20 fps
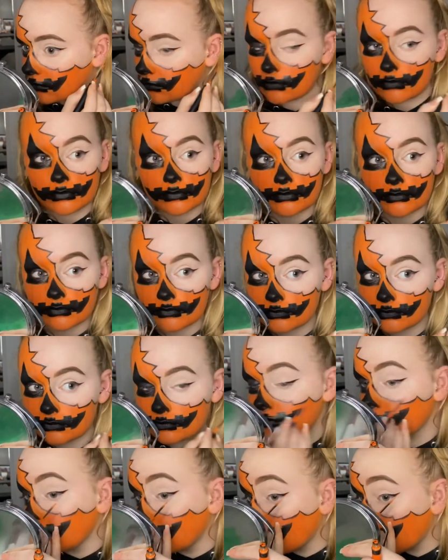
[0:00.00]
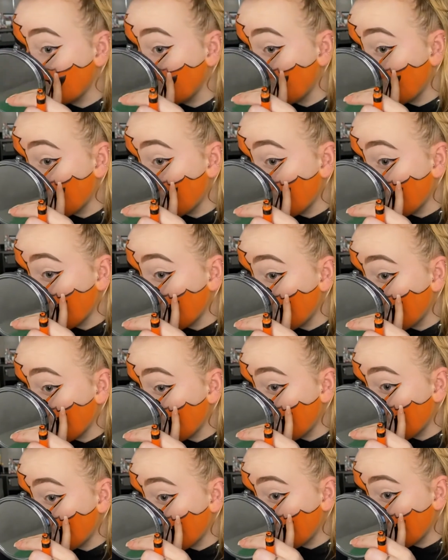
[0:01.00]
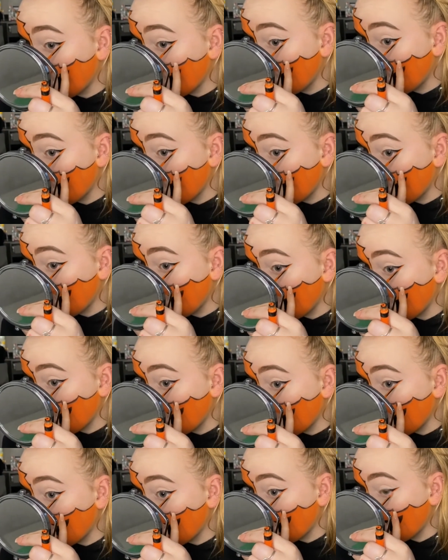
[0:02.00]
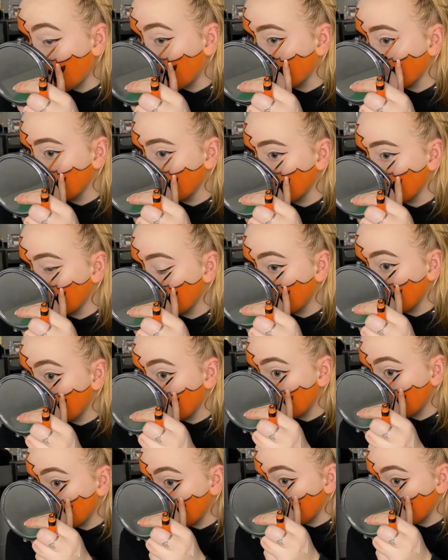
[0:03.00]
I feel like this just really tied in the eye look. It was just a small detail that really